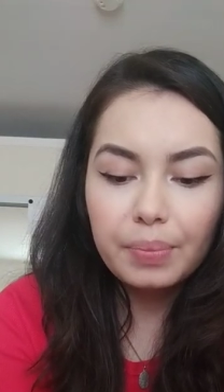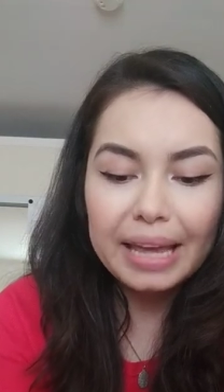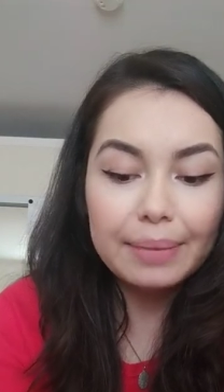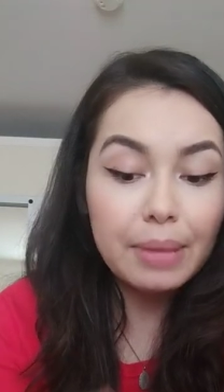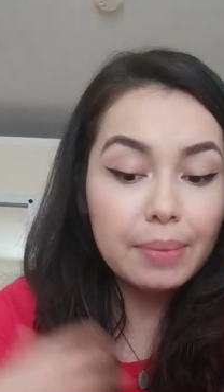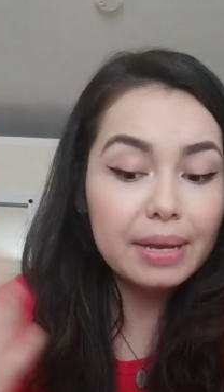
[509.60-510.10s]

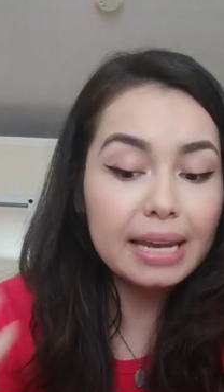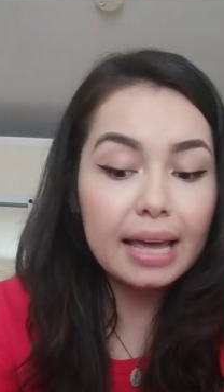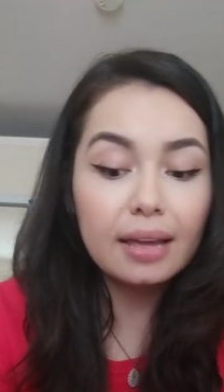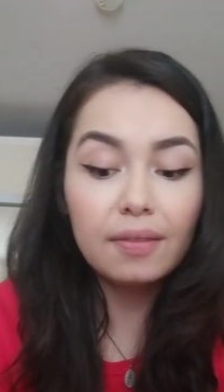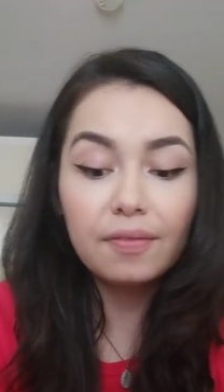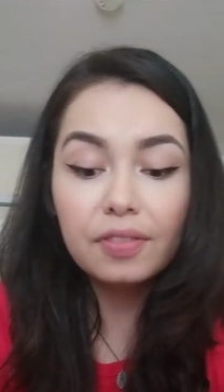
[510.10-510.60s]
like maybe
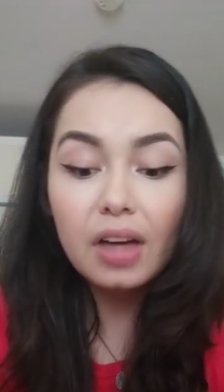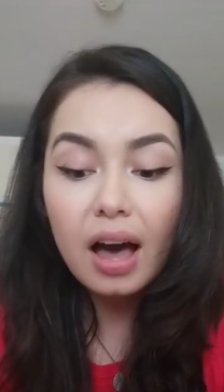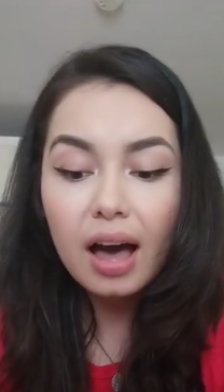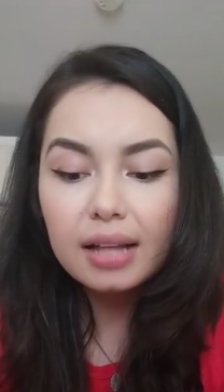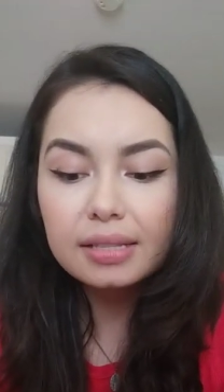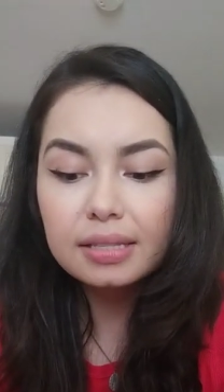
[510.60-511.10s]
negative
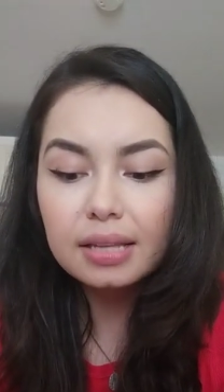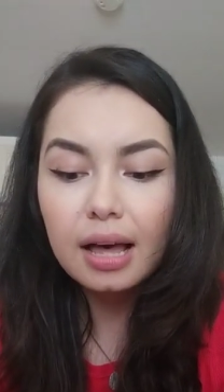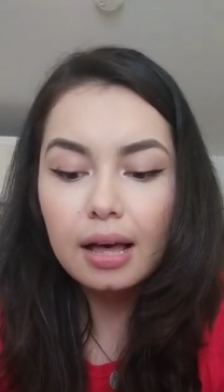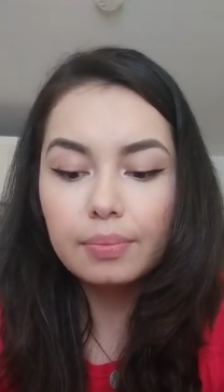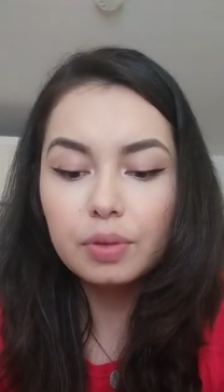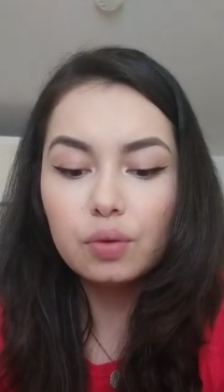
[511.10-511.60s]
thoughts,
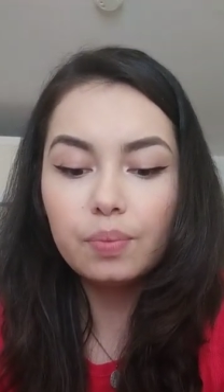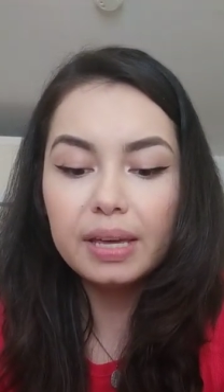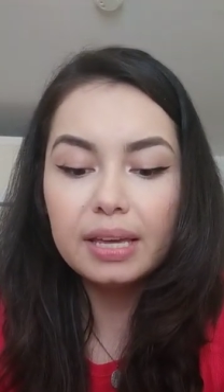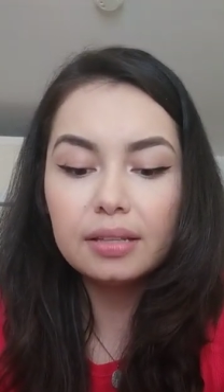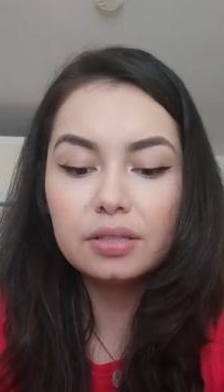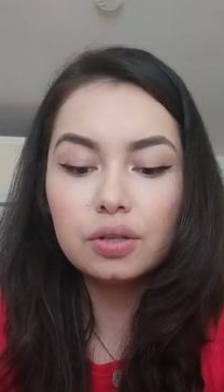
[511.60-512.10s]
you
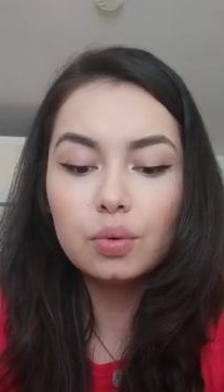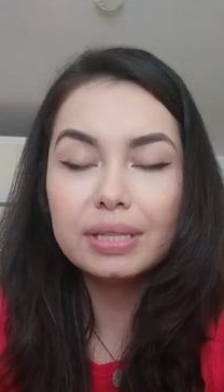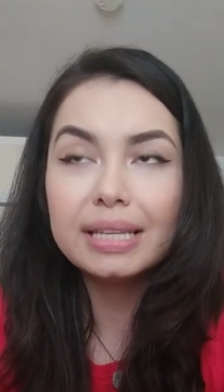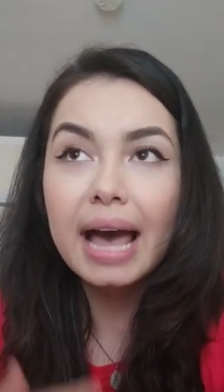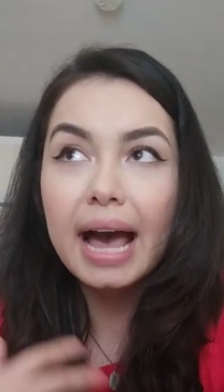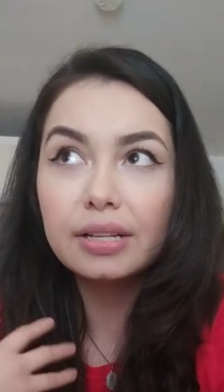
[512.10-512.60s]
being too
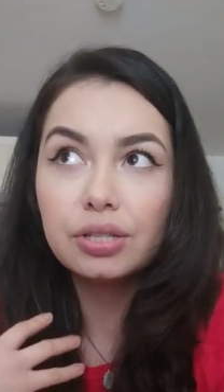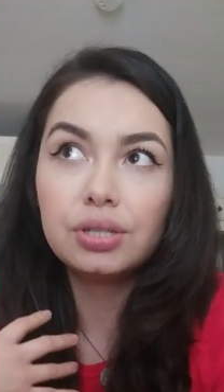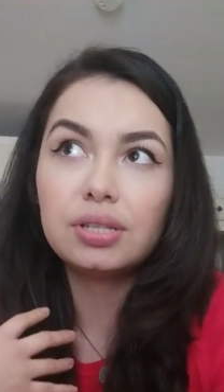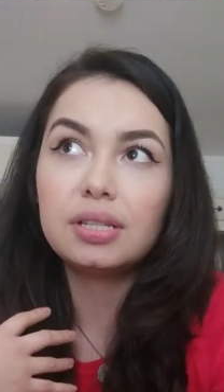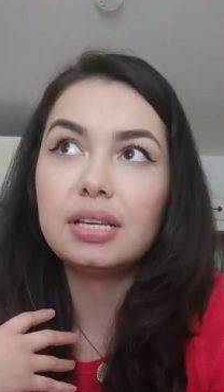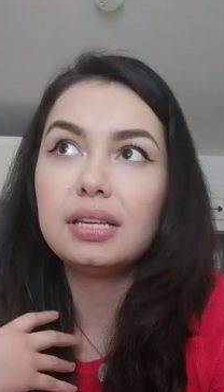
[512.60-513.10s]

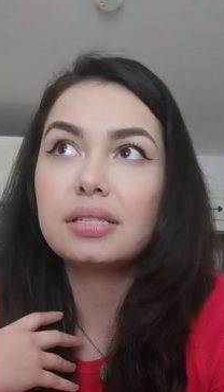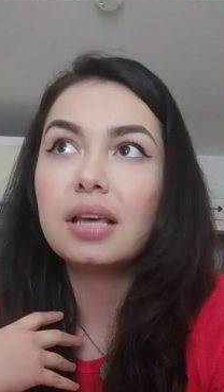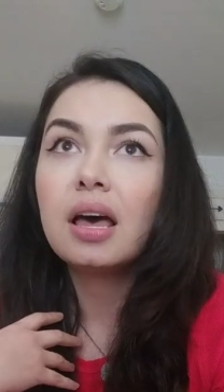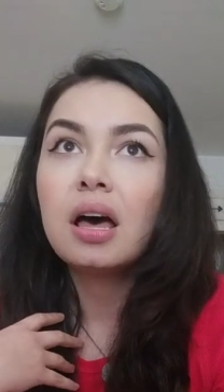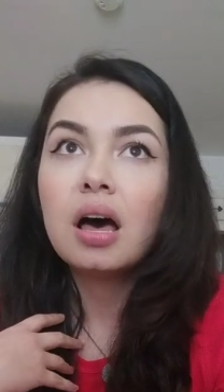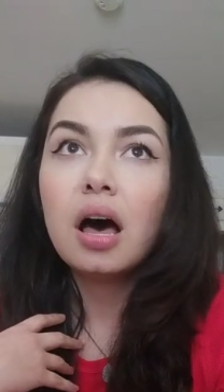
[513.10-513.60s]
attached to these
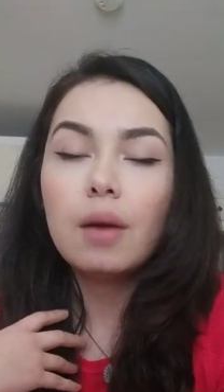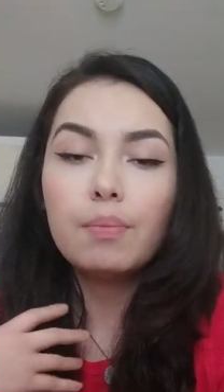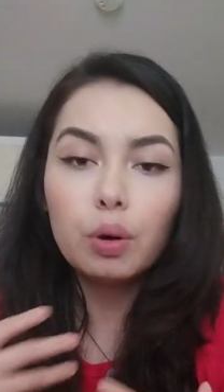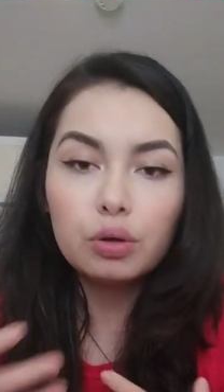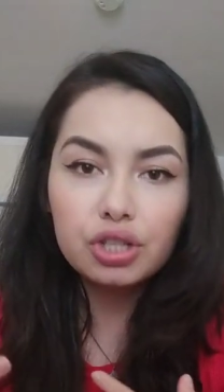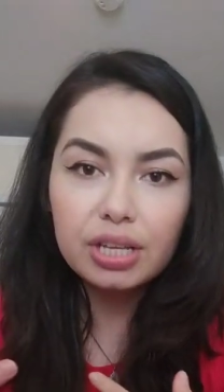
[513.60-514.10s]

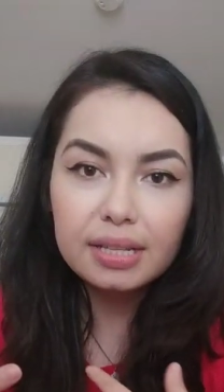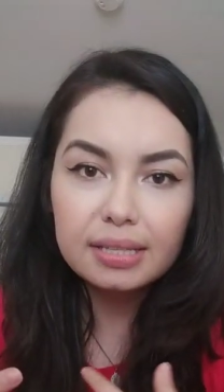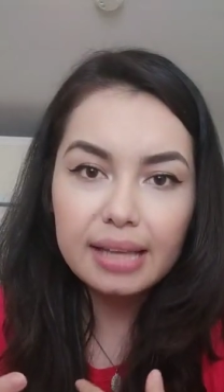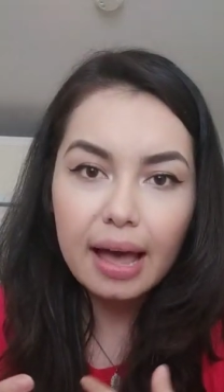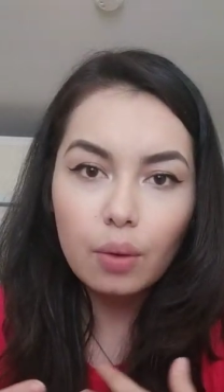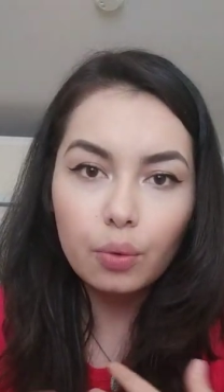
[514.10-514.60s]

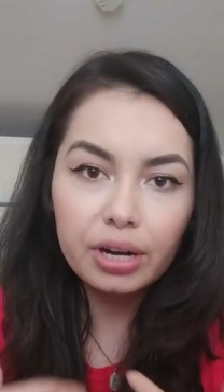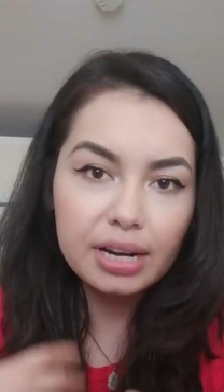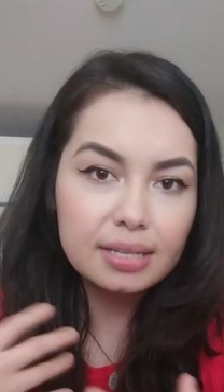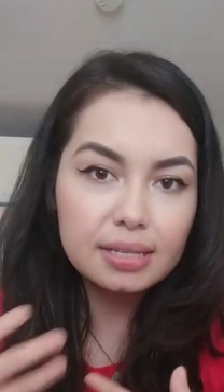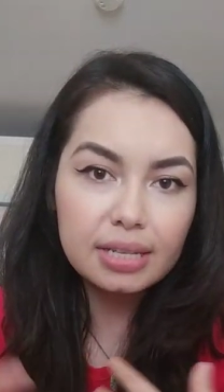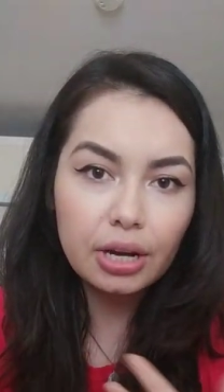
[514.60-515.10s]
emotions that weren't
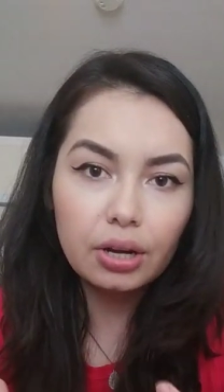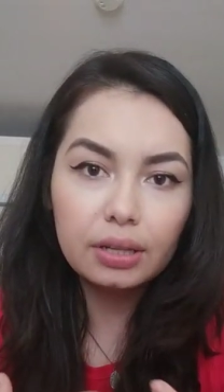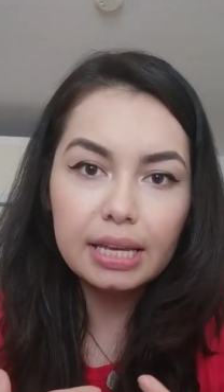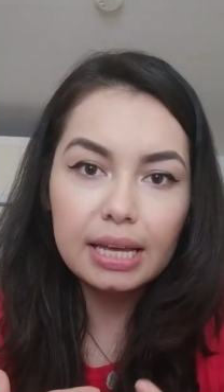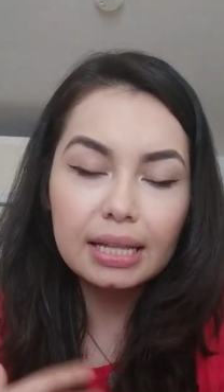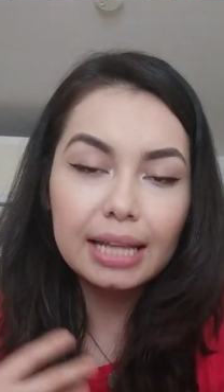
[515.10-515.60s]

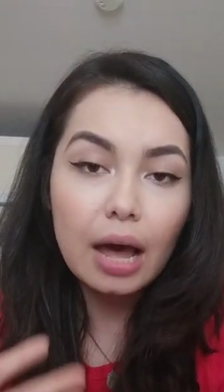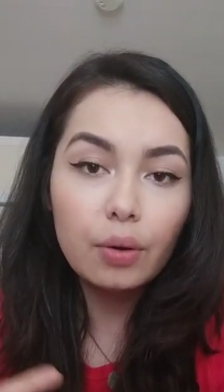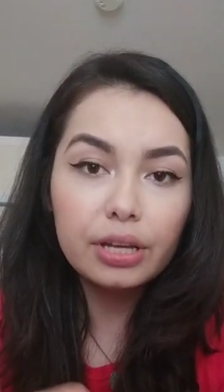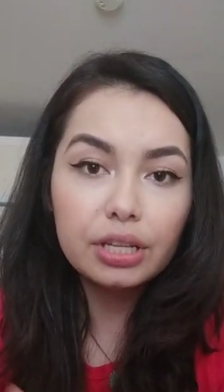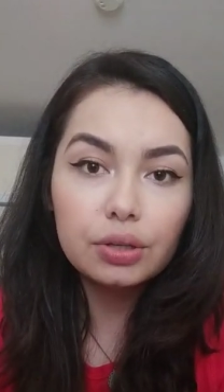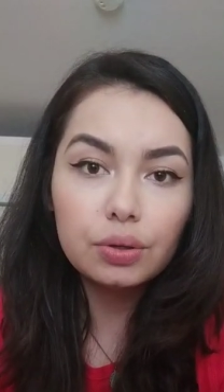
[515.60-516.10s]
necessarily
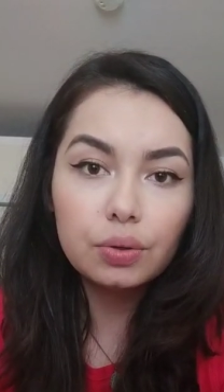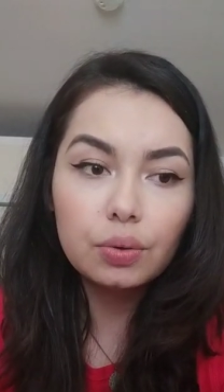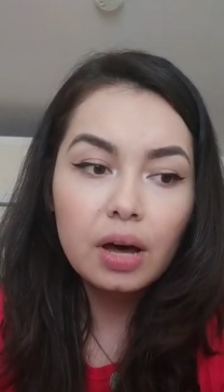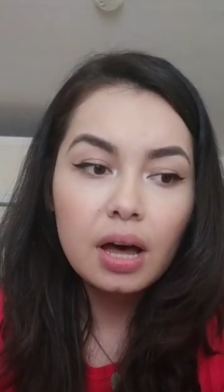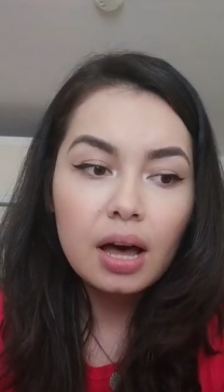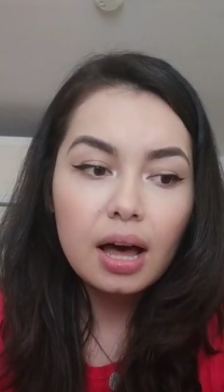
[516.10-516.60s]
allowing
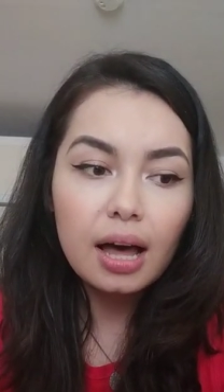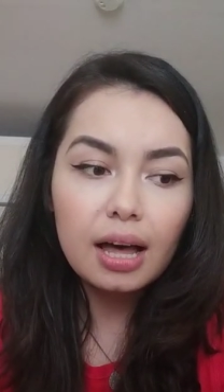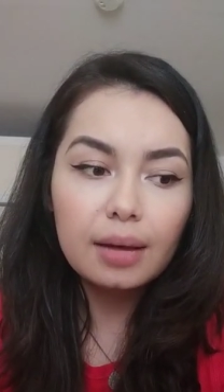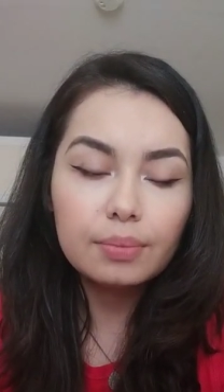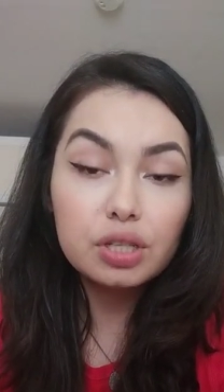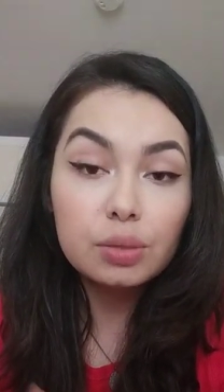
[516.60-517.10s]
you
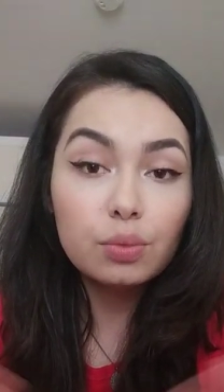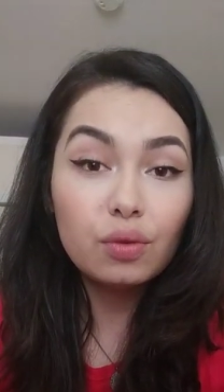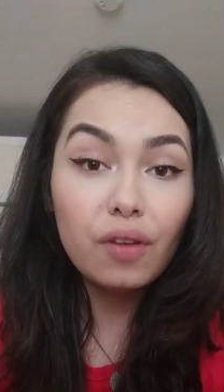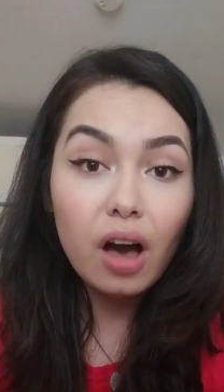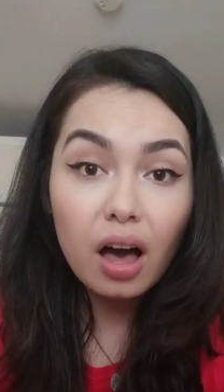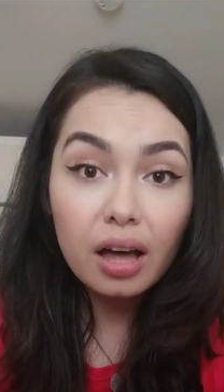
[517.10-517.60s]
to
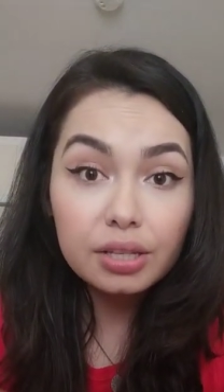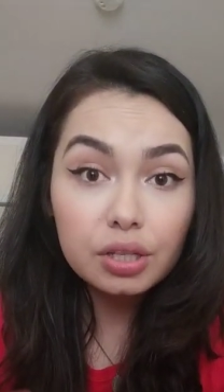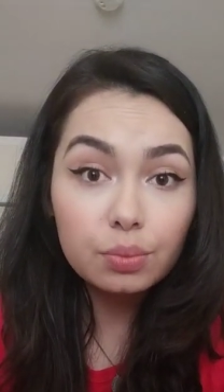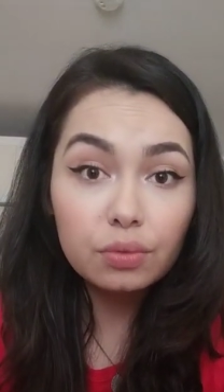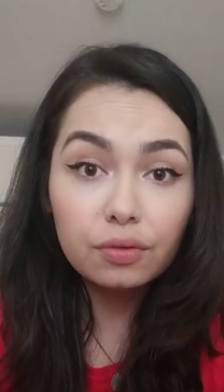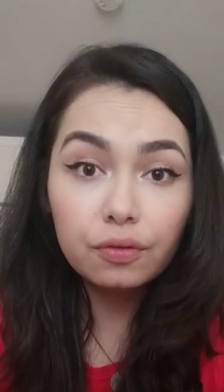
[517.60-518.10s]
move on,
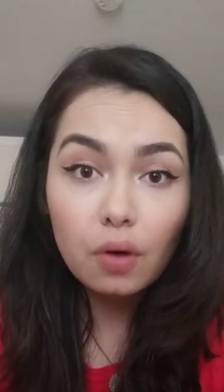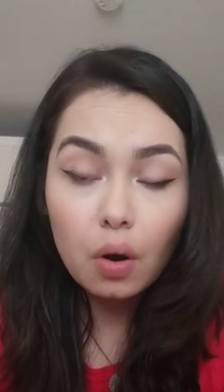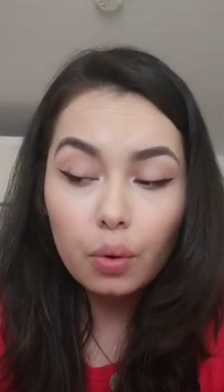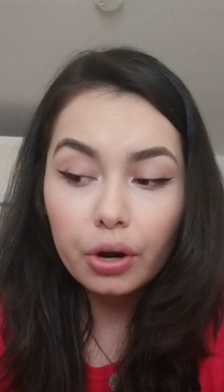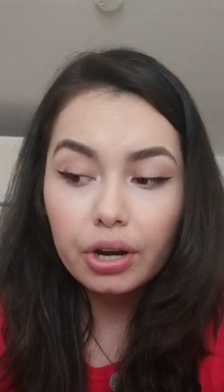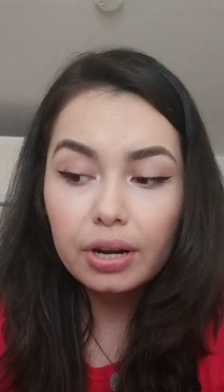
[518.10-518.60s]
to move
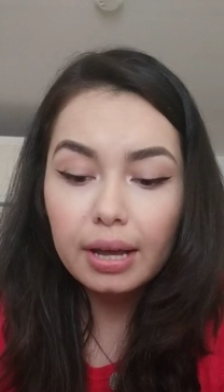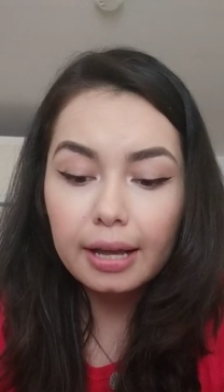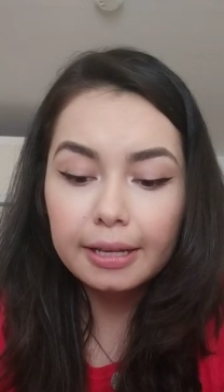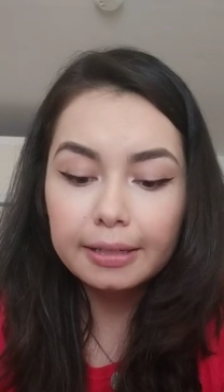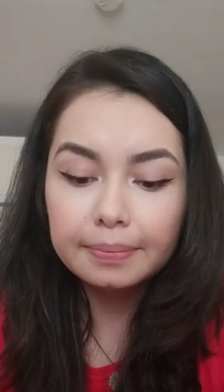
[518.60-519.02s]
forward